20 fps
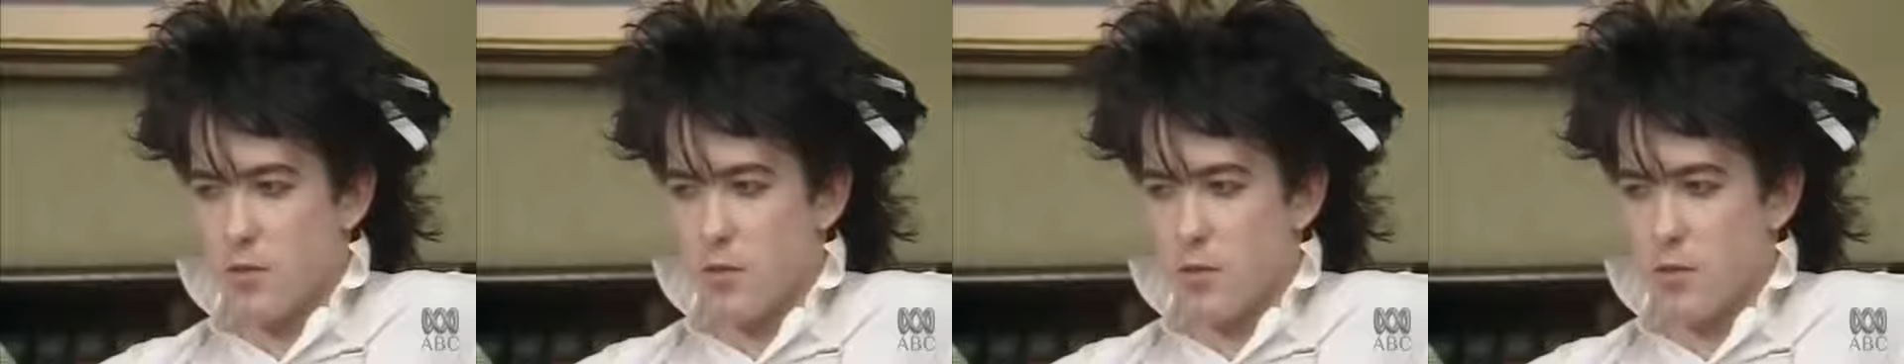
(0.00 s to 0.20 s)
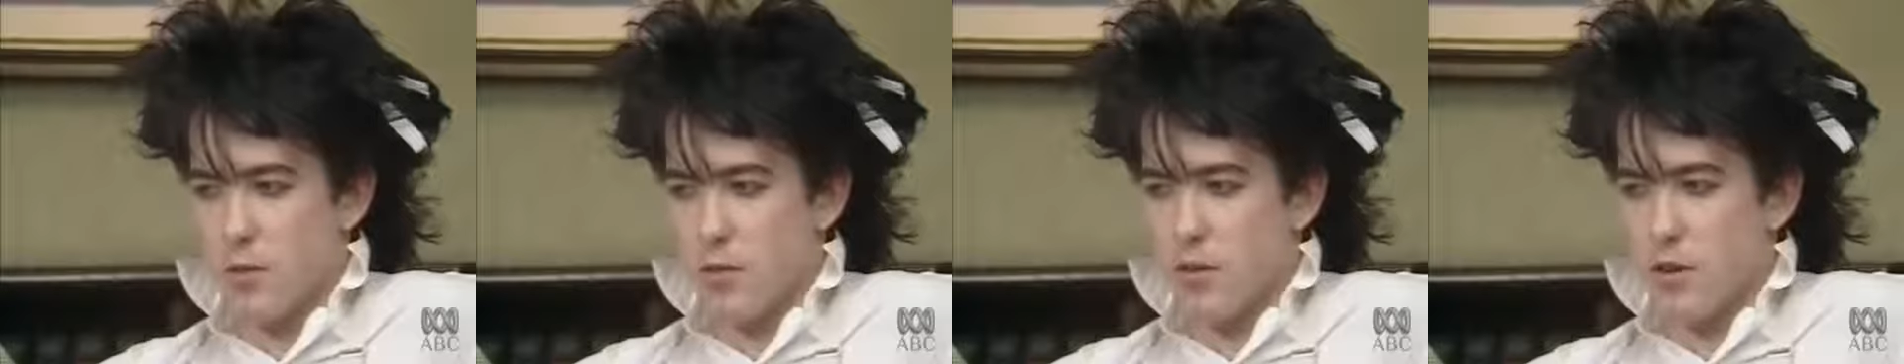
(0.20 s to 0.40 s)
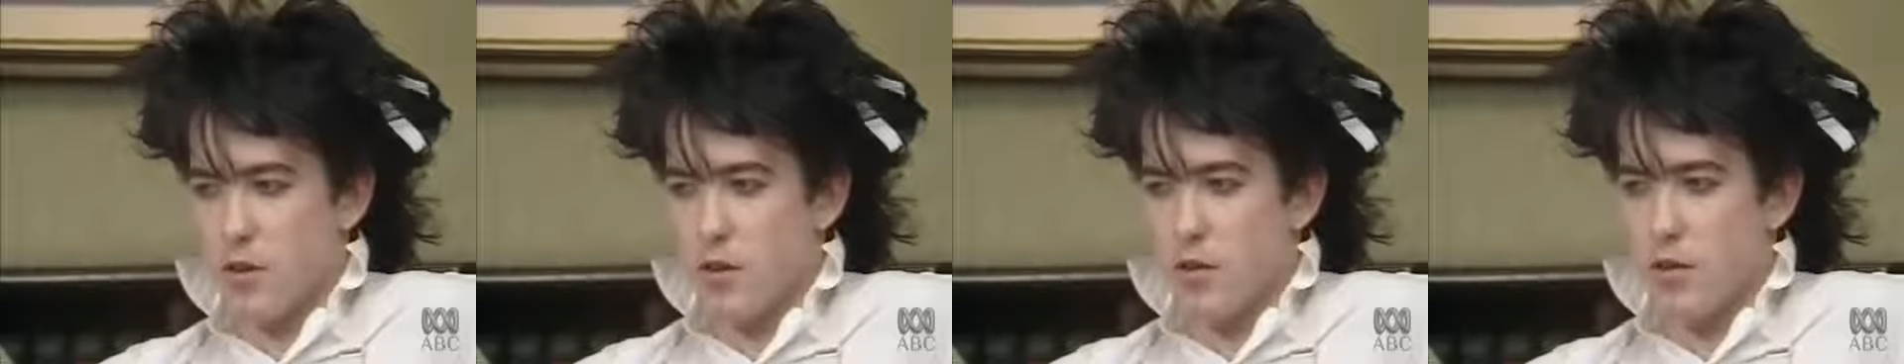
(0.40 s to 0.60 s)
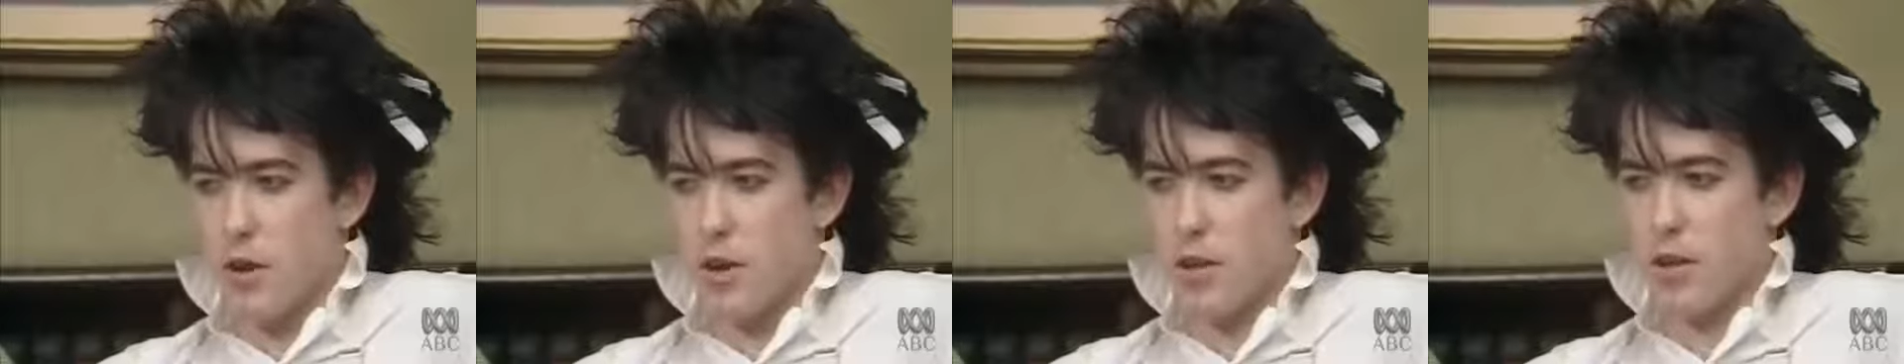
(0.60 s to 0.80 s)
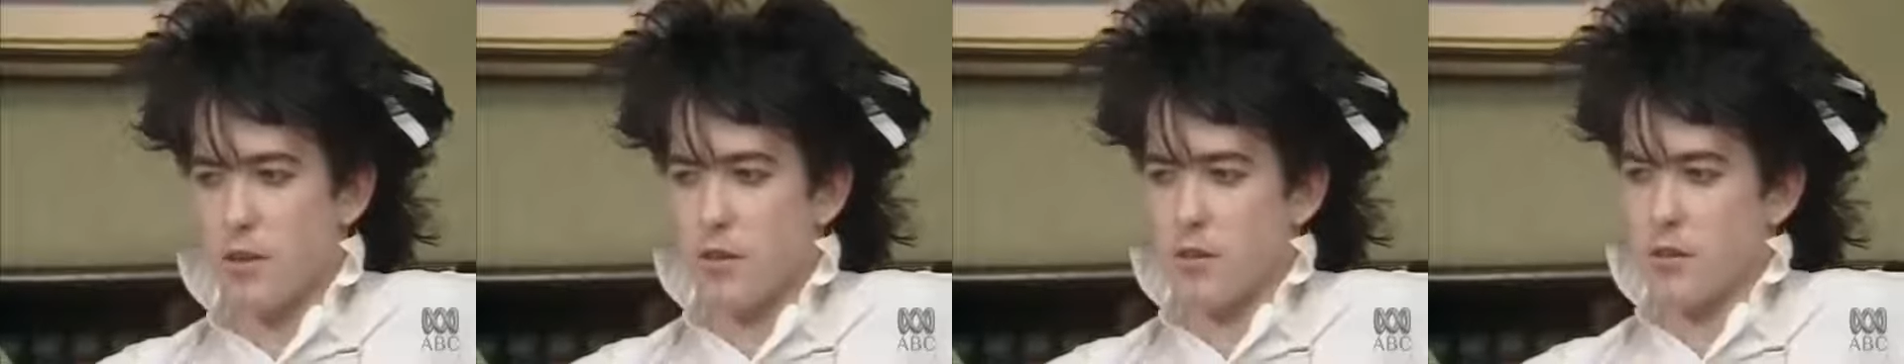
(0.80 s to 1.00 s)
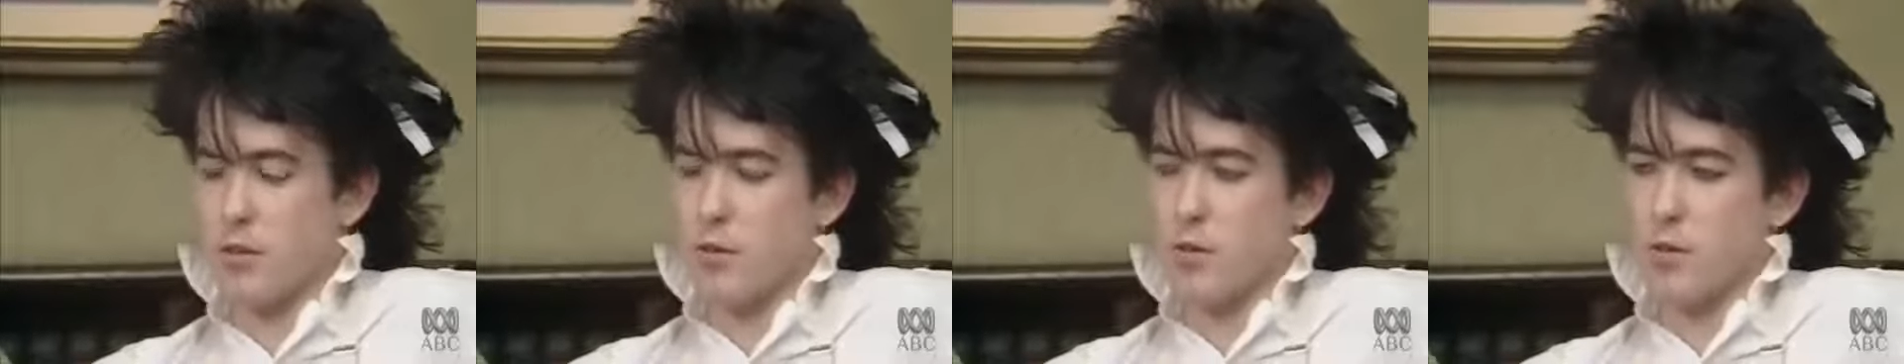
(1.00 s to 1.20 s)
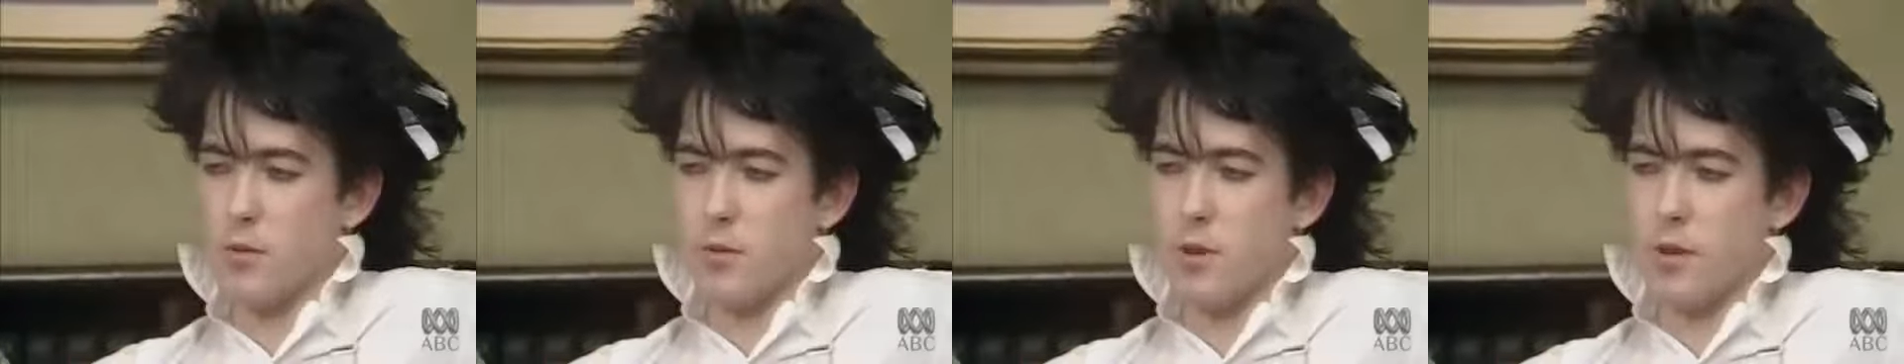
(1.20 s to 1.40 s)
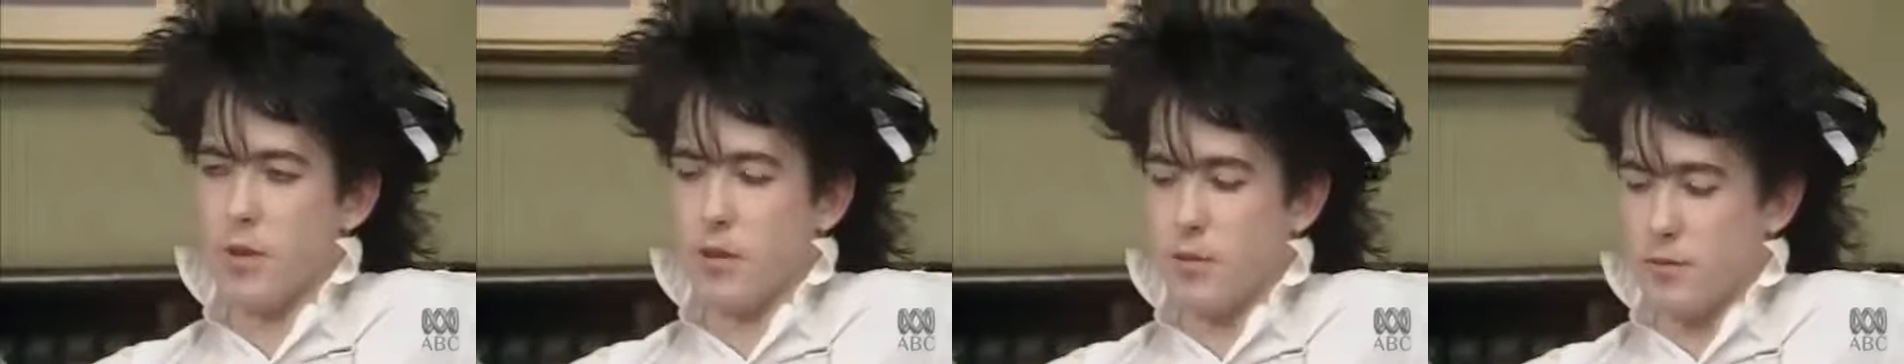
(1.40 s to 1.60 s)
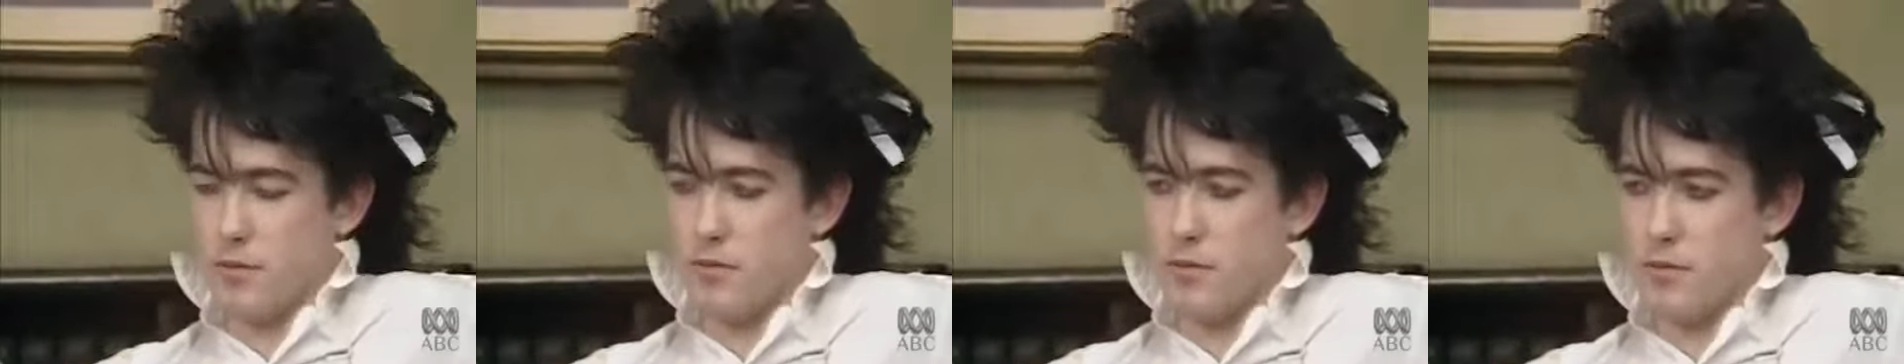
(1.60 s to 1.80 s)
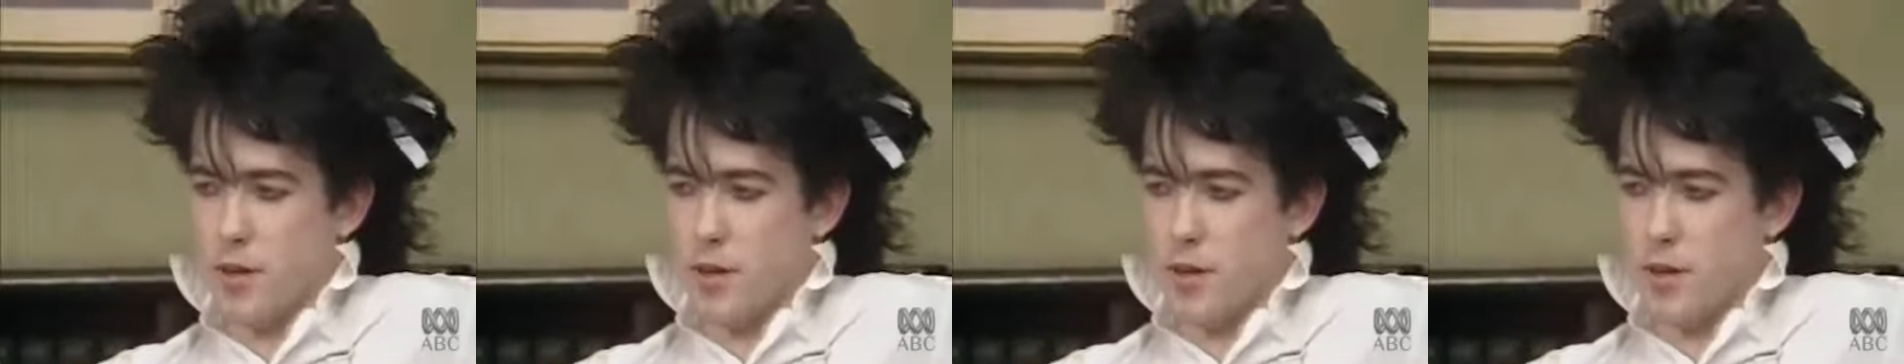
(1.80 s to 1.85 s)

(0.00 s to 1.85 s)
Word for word: commitment or any that, that would be